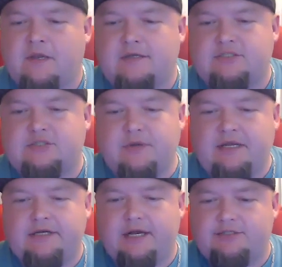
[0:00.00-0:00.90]
a
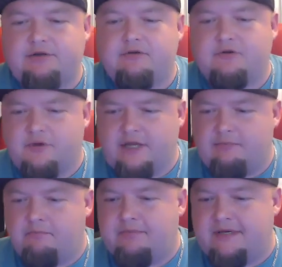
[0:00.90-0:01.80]
sweet custard
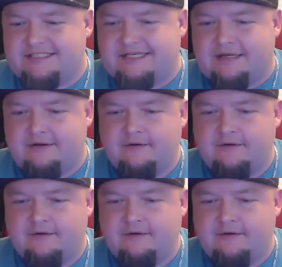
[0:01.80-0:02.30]
cream biscuit